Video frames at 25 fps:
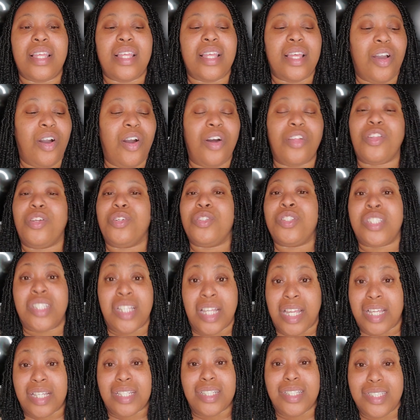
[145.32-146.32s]
all those
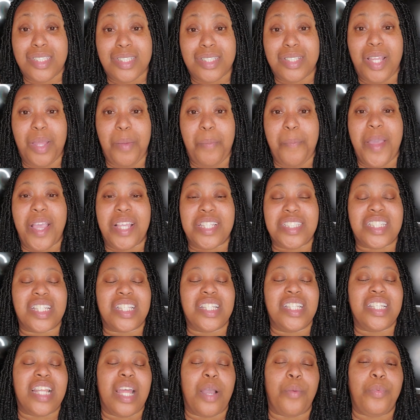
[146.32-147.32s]
things
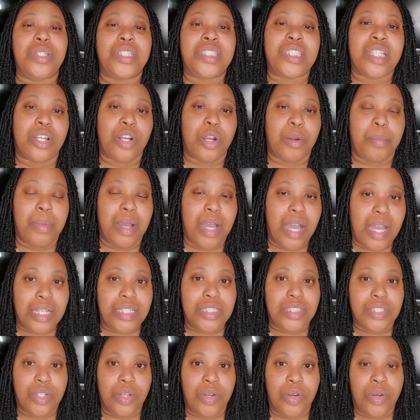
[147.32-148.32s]
basically that we set our
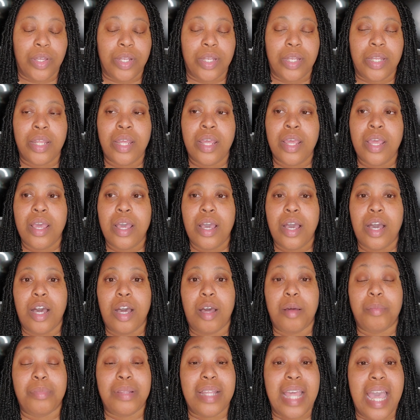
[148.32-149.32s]
minds on
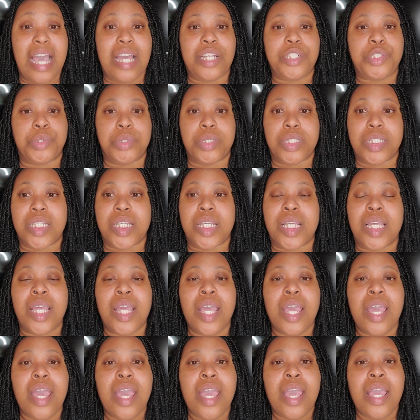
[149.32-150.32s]
naturally.
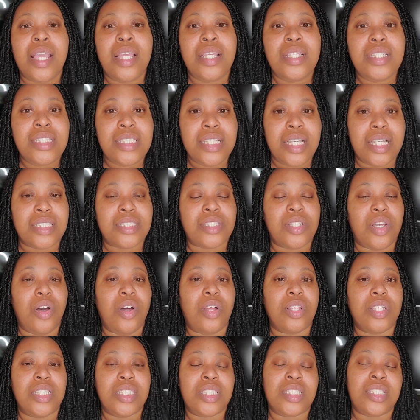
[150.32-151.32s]
He says all
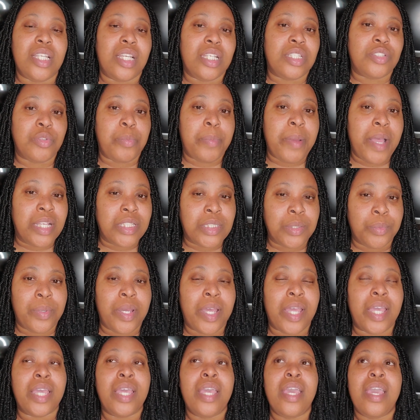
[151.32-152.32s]
these things will pass
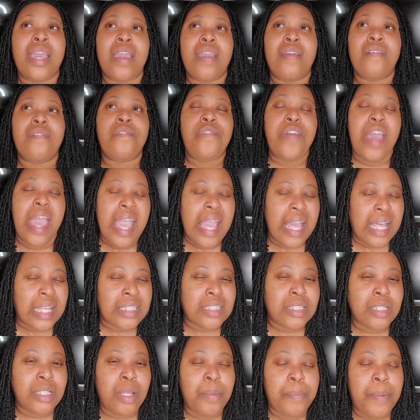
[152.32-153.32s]
away. In
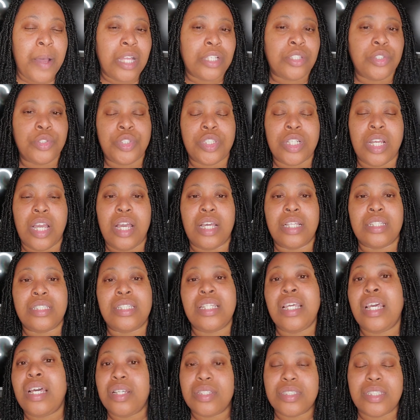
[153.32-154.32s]
fact, the Apostle John
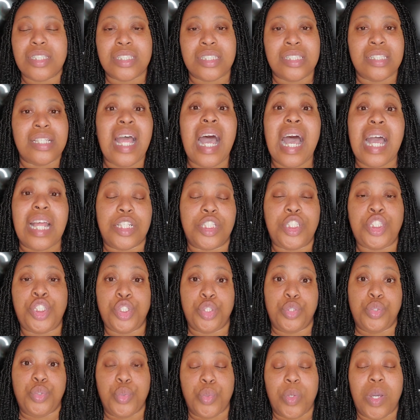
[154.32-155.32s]
tells us not
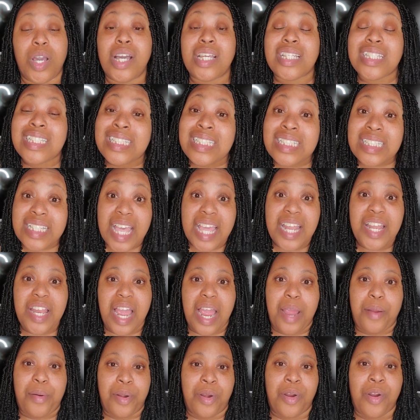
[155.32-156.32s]
to set
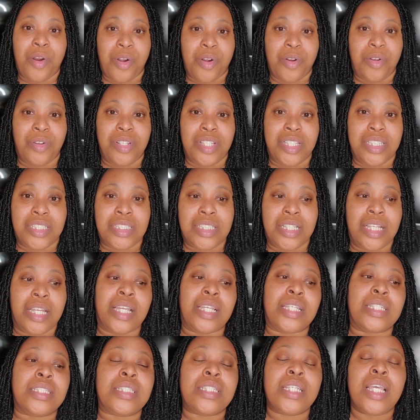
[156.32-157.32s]
our heart on these
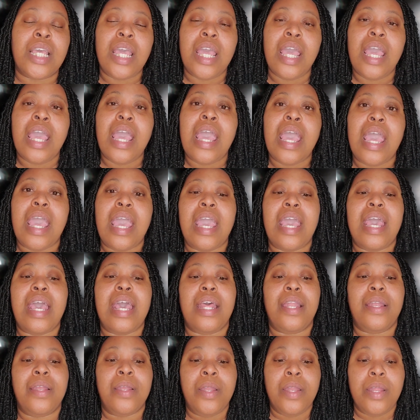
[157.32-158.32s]
things.
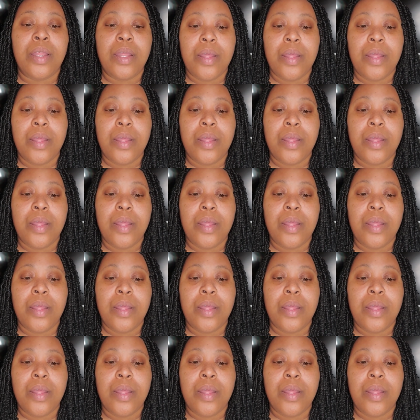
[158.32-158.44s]
And